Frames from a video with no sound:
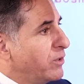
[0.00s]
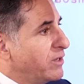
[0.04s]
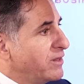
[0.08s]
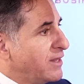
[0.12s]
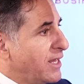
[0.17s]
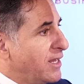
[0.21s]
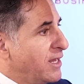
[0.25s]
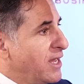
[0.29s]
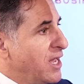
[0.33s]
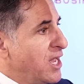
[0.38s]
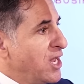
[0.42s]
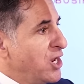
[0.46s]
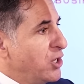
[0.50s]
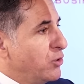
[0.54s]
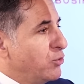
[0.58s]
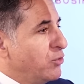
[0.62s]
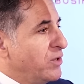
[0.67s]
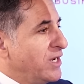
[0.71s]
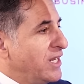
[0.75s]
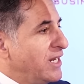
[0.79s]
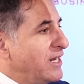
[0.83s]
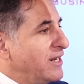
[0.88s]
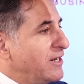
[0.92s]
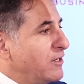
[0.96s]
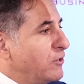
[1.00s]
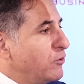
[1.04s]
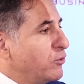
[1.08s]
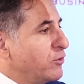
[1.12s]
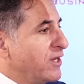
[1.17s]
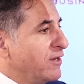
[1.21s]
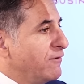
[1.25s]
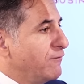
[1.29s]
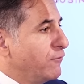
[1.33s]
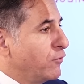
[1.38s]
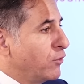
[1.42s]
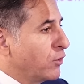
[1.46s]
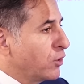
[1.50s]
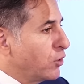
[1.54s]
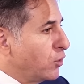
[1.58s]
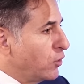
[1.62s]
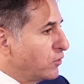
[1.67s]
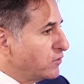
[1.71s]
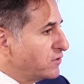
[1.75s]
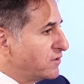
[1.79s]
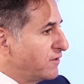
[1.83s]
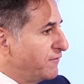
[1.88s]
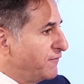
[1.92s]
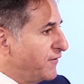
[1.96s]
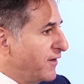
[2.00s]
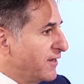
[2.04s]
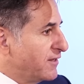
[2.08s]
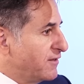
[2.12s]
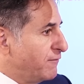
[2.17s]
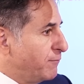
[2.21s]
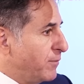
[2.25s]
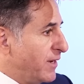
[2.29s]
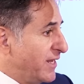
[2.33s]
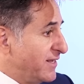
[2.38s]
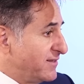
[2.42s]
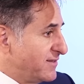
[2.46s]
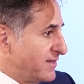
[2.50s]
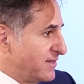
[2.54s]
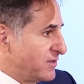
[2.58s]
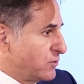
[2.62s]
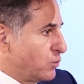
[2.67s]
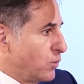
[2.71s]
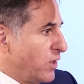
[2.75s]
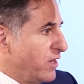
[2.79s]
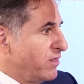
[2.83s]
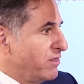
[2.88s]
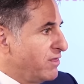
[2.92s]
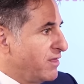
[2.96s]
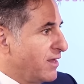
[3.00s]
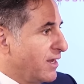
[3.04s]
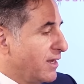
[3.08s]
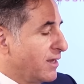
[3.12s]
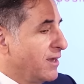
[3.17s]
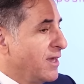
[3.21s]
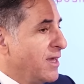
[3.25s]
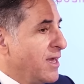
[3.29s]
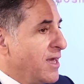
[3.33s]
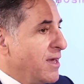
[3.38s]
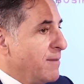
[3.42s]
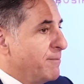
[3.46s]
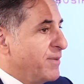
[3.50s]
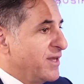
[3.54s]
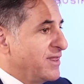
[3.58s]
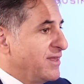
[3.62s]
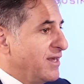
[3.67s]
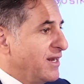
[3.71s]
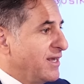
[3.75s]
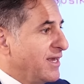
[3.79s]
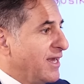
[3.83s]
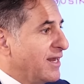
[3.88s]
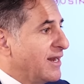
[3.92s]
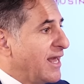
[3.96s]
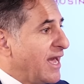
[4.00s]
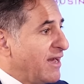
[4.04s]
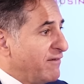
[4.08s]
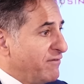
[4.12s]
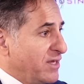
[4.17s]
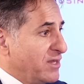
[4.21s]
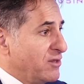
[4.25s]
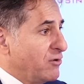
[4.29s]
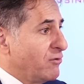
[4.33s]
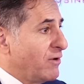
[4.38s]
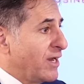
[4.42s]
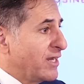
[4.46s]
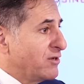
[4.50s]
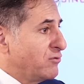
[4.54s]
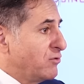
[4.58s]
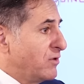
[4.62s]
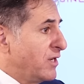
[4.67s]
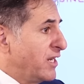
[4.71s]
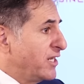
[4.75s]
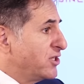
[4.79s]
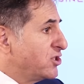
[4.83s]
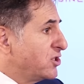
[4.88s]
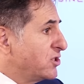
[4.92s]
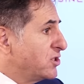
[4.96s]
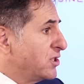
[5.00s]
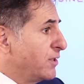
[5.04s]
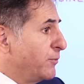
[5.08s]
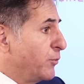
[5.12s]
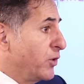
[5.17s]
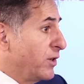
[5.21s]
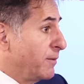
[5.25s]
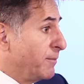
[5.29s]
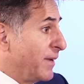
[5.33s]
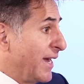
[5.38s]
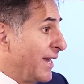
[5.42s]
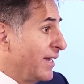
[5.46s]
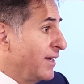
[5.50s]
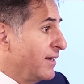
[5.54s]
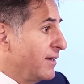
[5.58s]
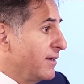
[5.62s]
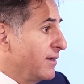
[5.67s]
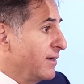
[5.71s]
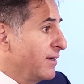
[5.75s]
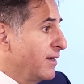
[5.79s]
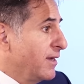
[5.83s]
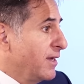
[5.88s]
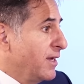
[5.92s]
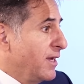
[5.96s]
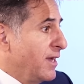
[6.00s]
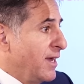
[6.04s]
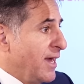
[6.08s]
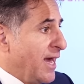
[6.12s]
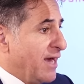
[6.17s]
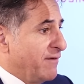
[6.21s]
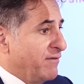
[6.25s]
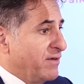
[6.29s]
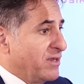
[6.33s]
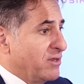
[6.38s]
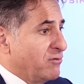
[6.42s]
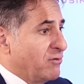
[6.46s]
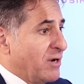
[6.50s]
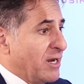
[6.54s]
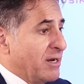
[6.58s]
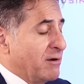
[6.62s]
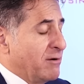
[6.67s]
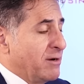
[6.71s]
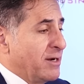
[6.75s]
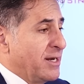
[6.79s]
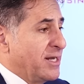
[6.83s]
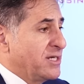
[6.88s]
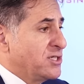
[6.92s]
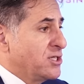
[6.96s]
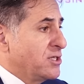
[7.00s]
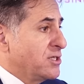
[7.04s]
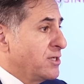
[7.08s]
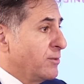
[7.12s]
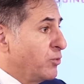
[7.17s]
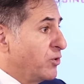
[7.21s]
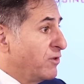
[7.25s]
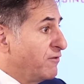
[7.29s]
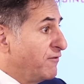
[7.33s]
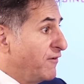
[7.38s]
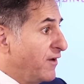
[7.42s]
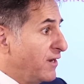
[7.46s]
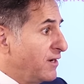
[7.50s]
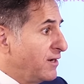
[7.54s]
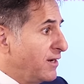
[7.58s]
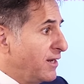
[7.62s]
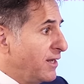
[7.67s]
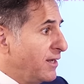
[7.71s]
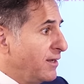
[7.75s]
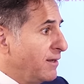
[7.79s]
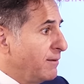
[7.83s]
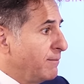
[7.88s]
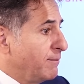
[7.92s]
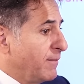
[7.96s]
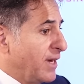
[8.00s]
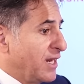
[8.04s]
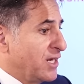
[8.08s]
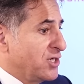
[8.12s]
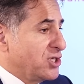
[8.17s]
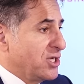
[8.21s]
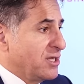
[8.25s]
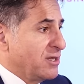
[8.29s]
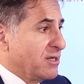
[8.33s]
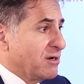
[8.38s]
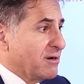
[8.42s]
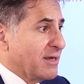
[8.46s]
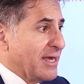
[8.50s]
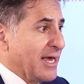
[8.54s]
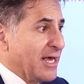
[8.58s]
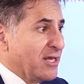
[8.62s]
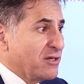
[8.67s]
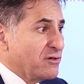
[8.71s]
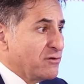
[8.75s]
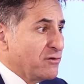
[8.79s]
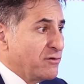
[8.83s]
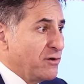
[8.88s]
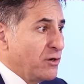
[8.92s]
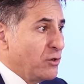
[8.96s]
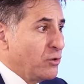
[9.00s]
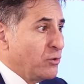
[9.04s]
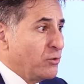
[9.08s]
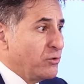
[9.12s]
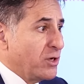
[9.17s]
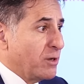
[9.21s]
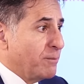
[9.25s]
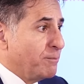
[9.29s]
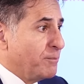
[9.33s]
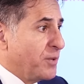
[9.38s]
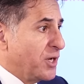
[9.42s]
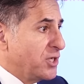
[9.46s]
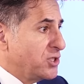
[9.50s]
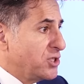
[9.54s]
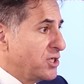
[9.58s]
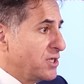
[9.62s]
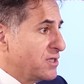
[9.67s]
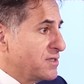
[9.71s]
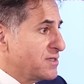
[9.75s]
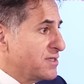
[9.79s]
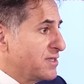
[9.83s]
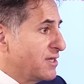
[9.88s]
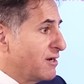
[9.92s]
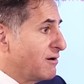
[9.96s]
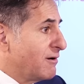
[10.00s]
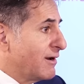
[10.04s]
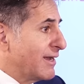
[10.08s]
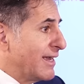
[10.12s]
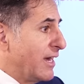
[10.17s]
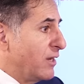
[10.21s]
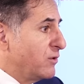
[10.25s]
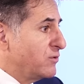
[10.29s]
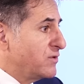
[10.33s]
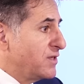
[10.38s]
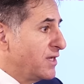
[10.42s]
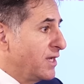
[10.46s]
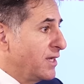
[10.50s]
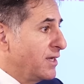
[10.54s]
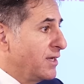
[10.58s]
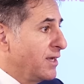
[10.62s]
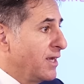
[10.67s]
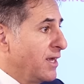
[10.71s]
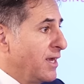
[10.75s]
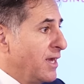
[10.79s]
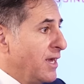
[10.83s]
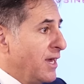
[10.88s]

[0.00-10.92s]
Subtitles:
are they really looking for a cost-effective place is one thing, but then again, having the right relationship with a bank, having the right relationship with funding, managing their cash flow, their budgets, their accounting.